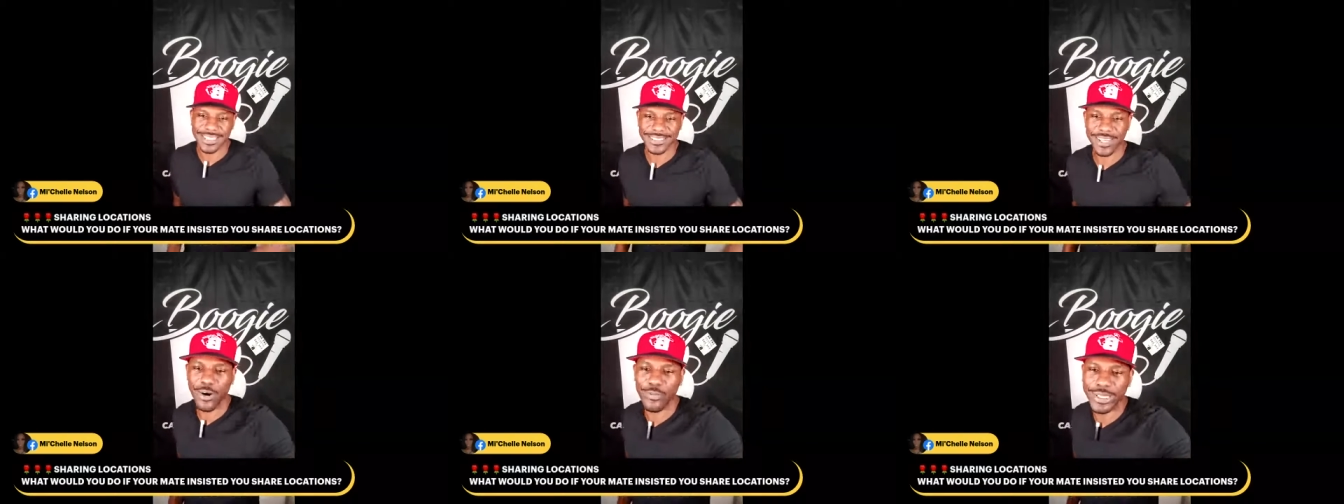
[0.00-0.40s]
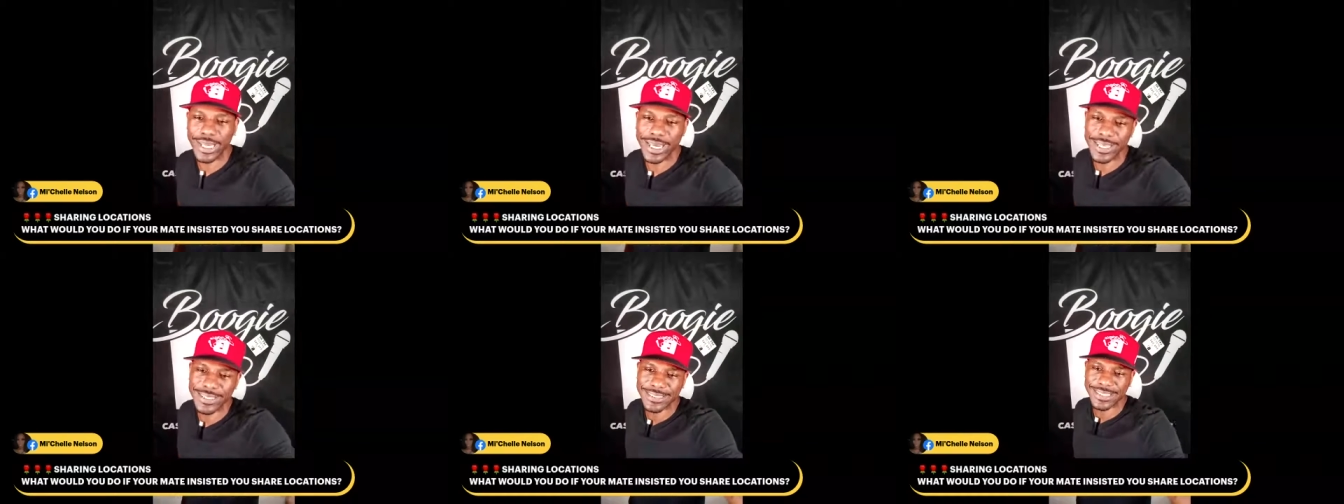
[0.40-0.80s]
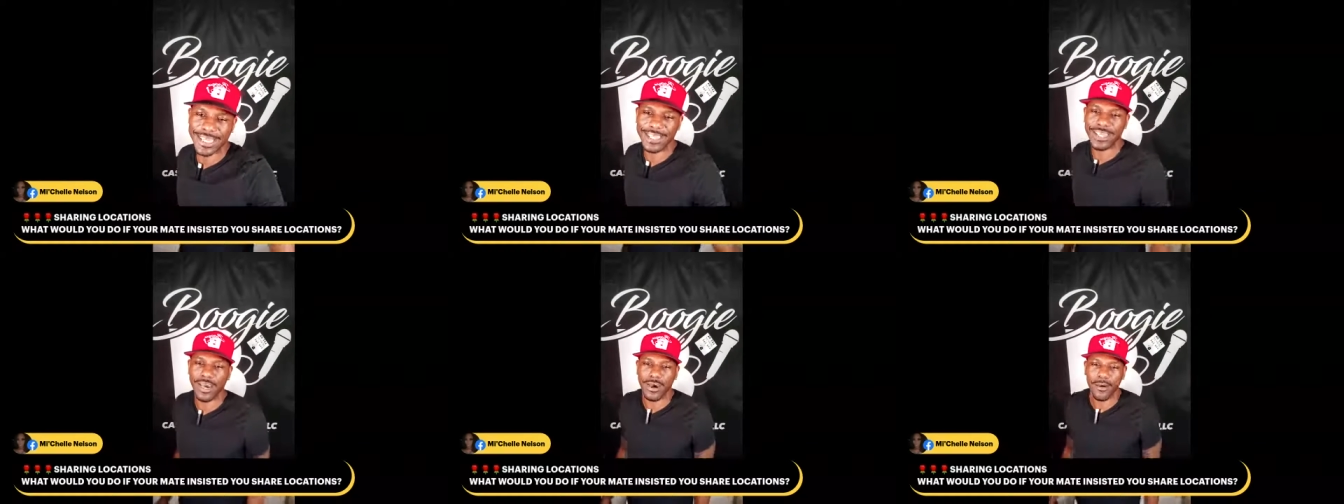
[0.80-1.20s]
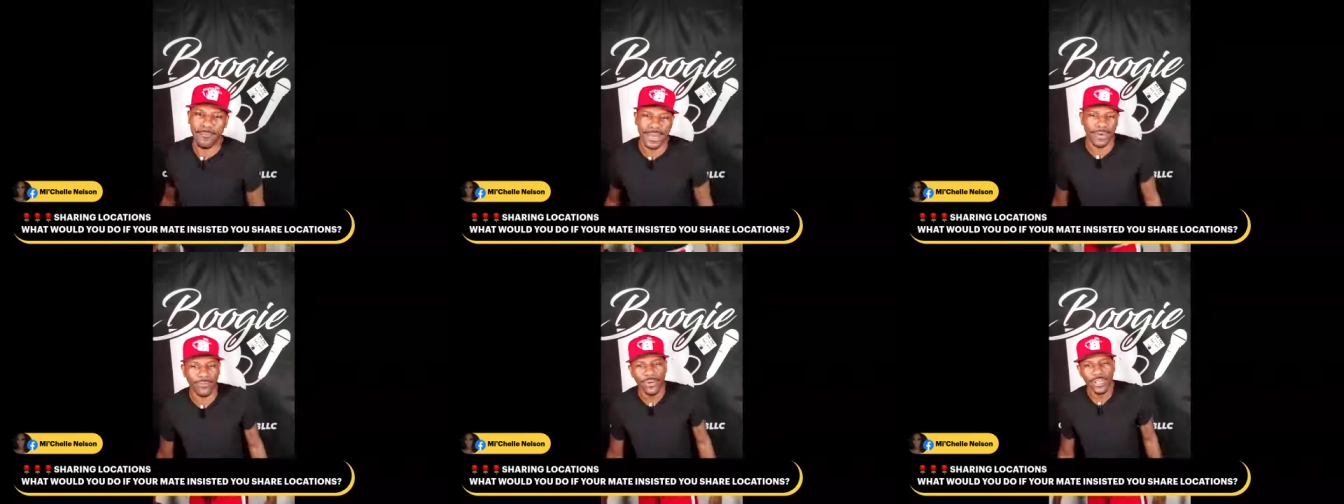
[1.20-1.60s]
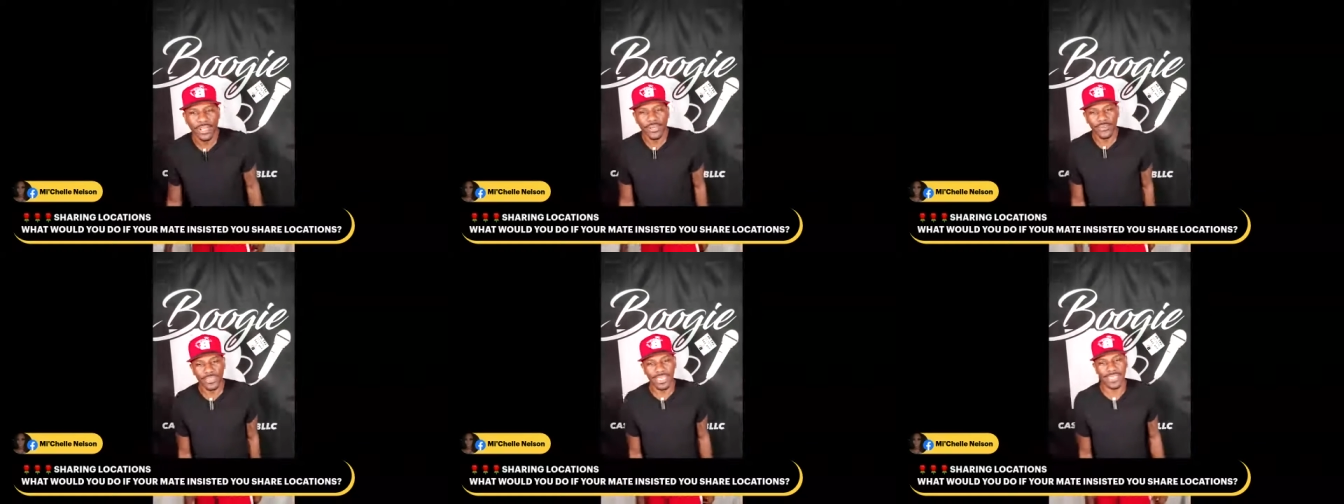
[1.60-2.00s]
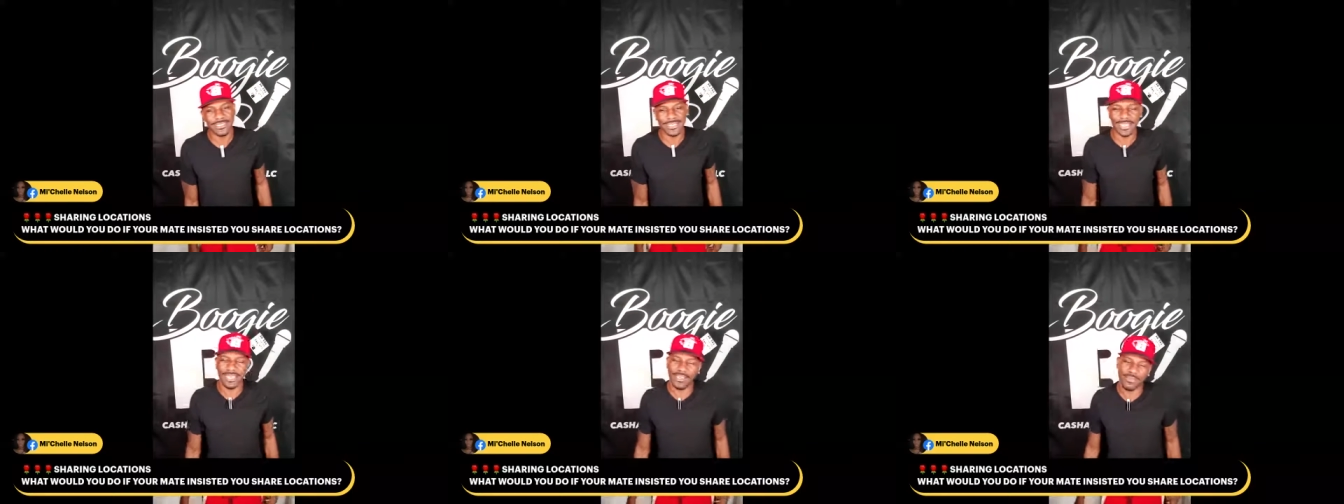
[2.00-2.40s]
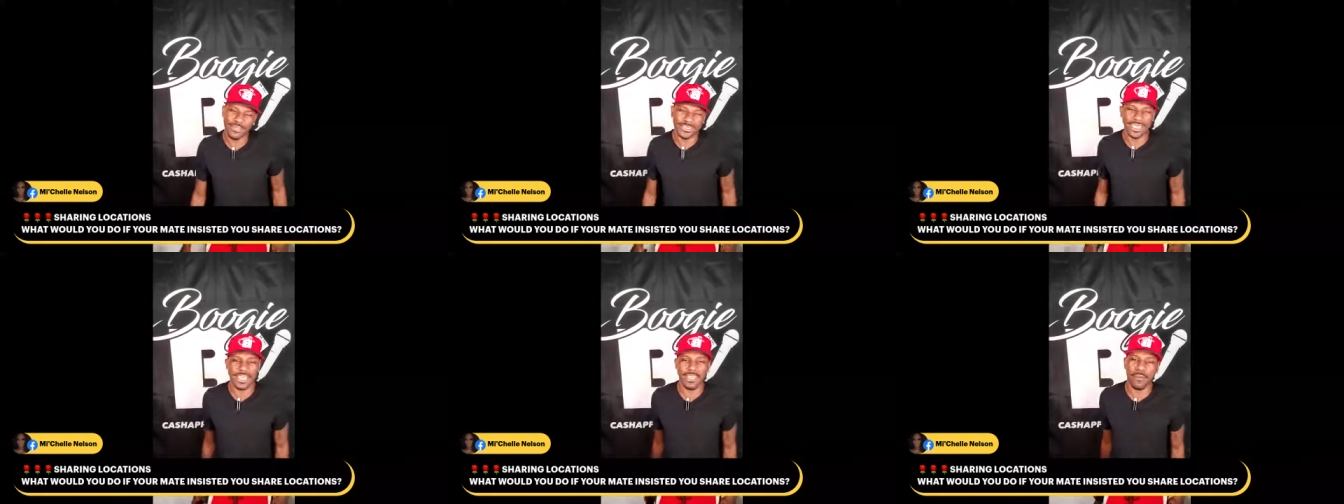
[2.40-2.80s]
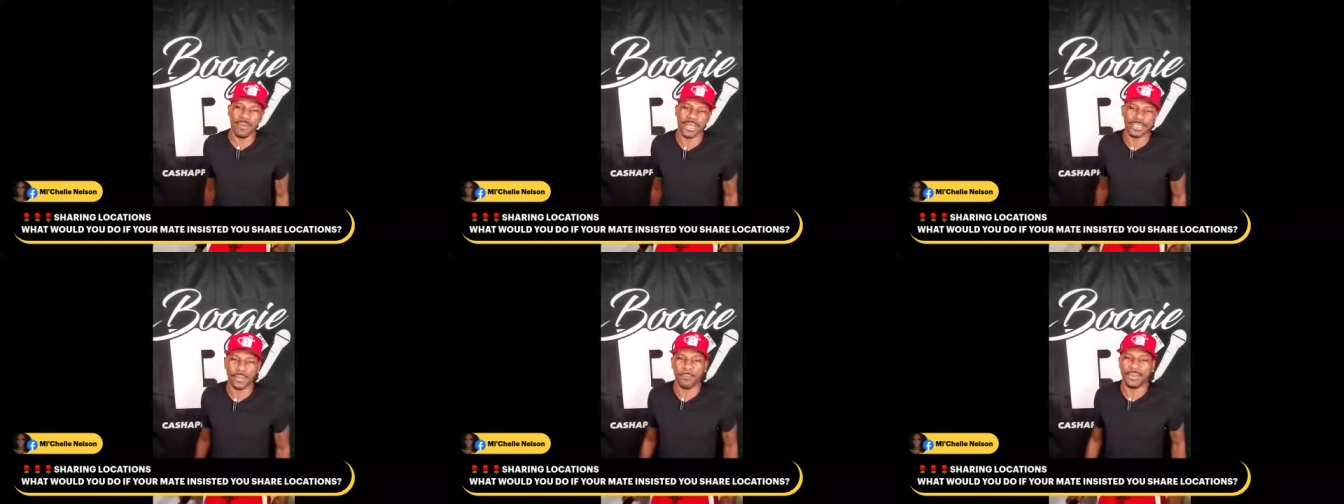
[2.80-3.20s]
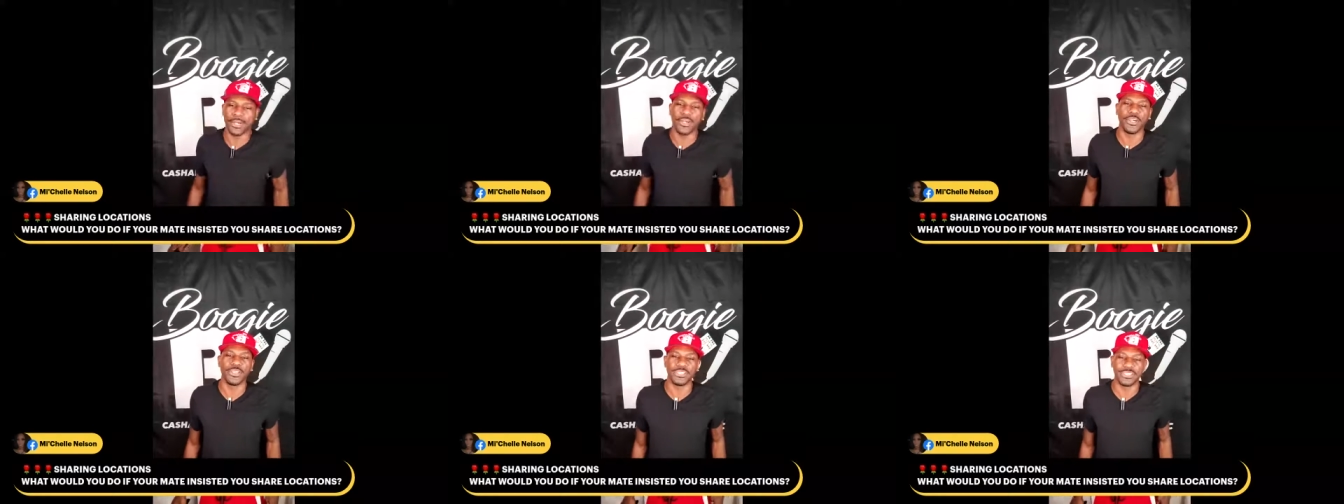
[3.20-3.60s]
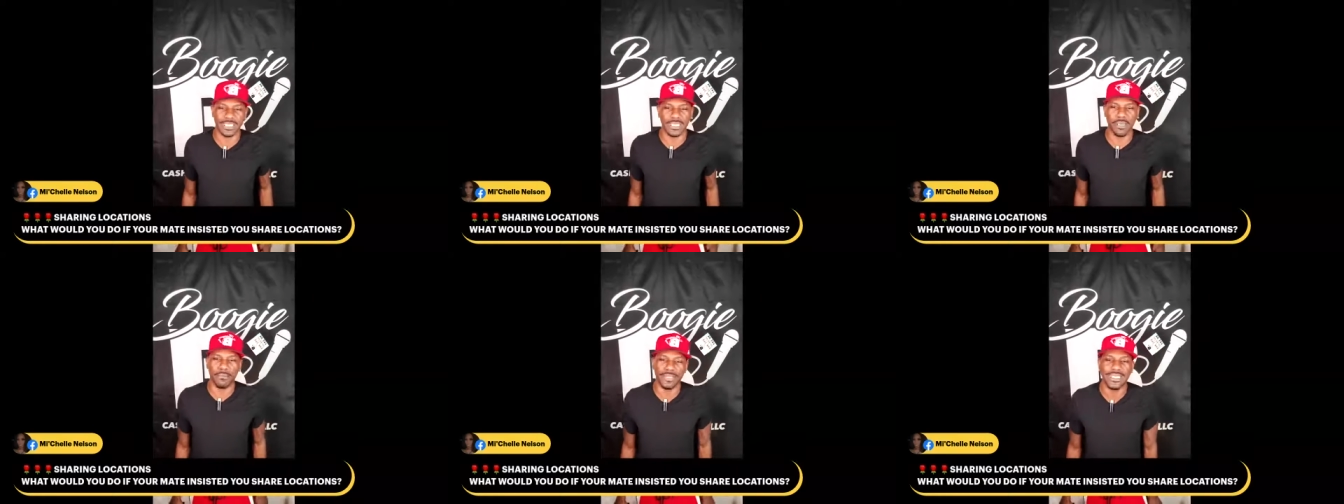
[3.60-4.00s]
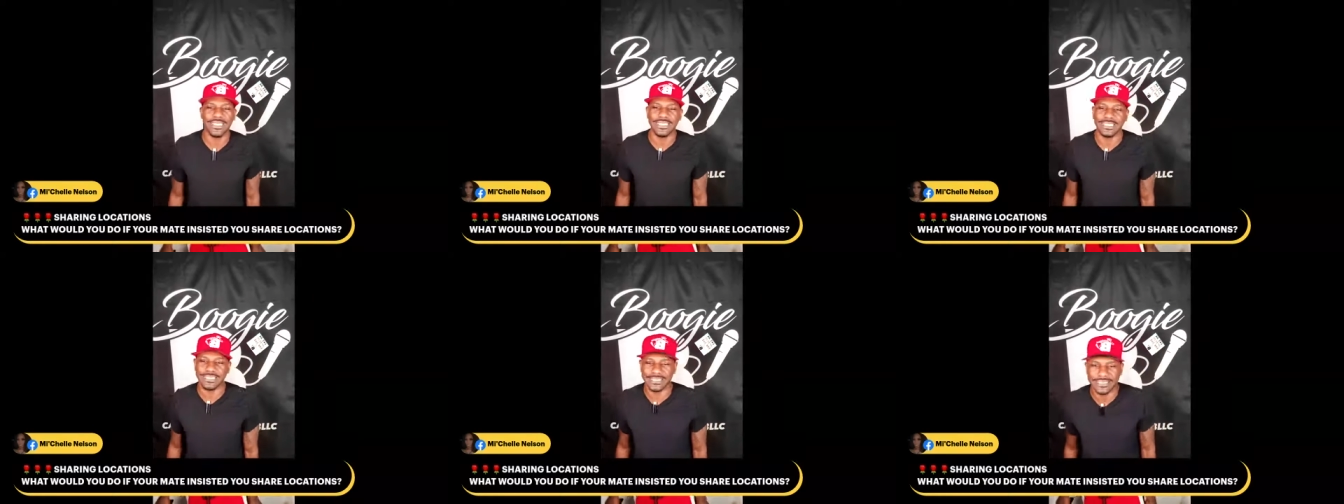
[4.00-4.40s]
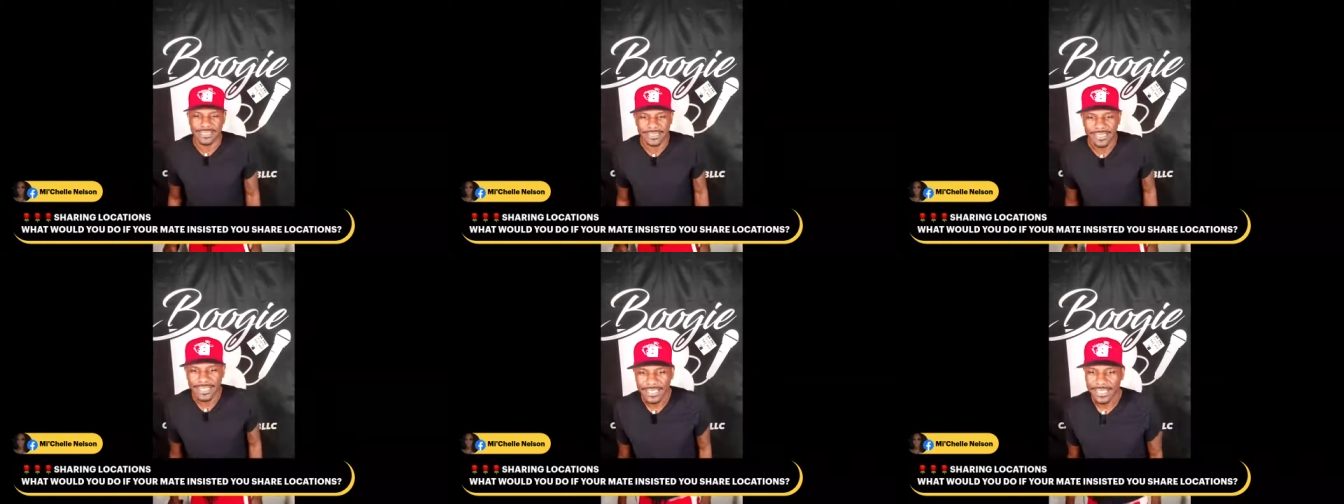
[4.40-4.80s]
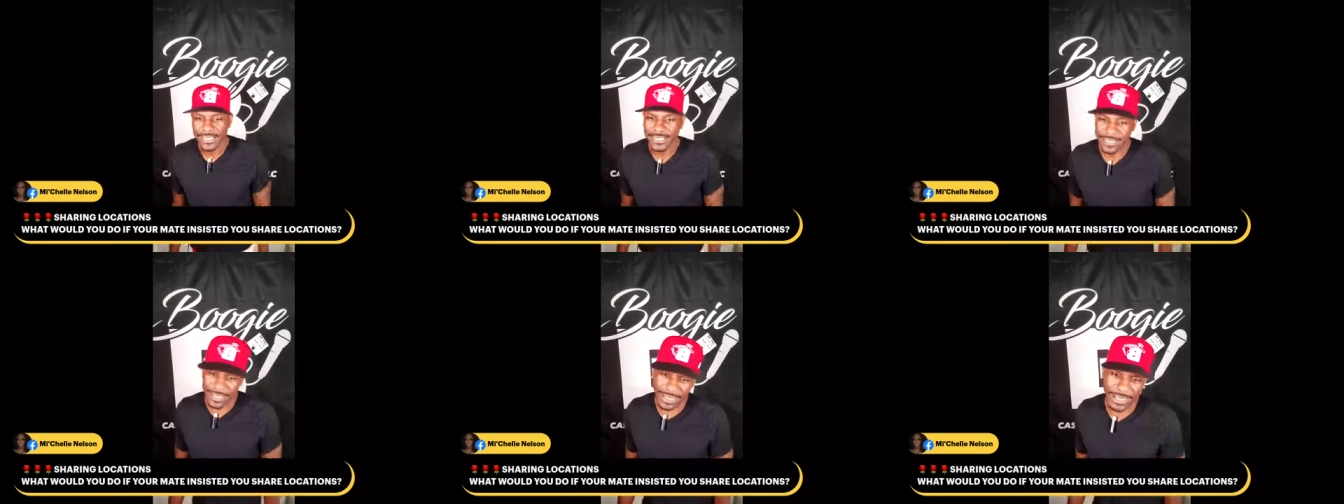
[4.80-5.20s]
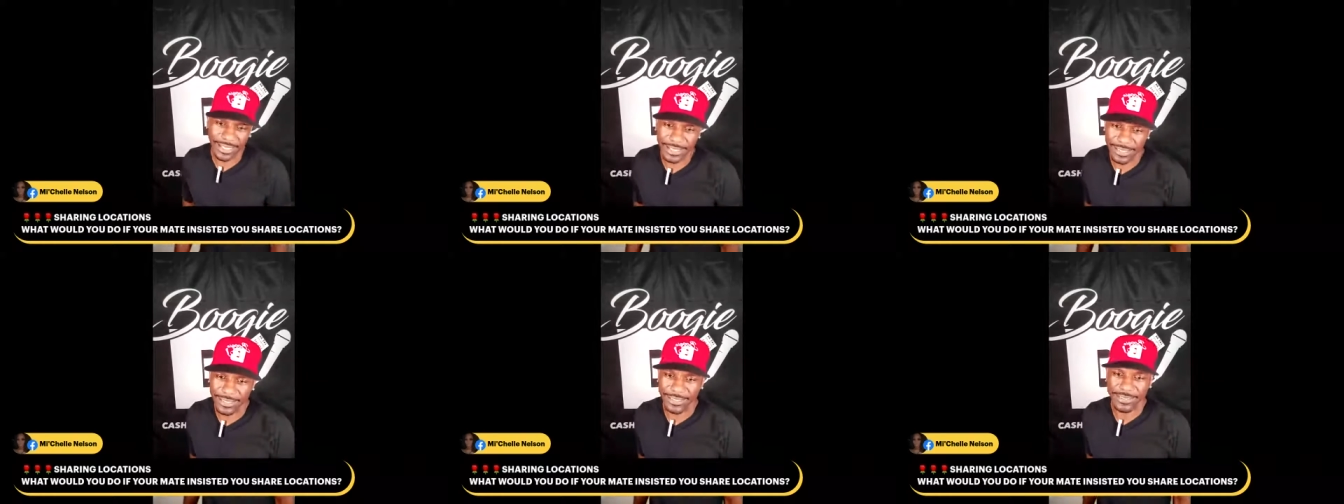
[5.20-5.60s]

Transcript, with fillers: That's all we got to tell y'all about. But they said me tell you about the birds and the bees. Yeah.